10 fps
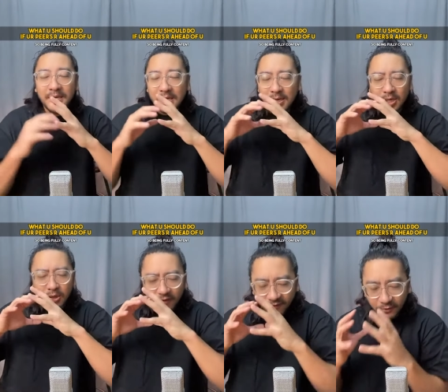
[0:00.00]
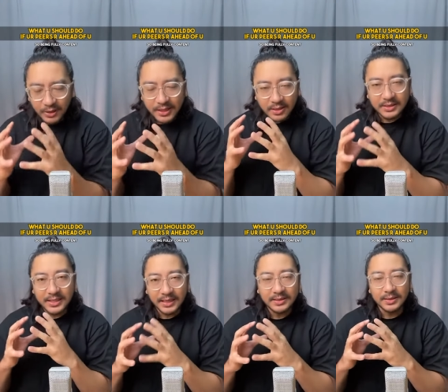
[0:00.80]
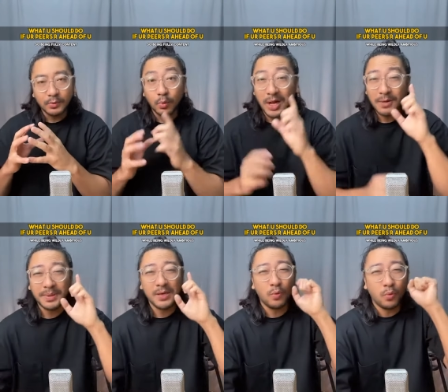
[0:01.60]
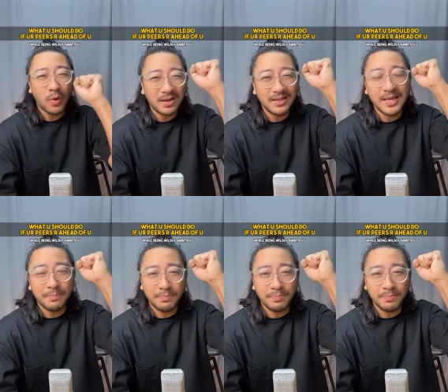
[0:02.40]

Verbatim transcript: being fully contented while being wildly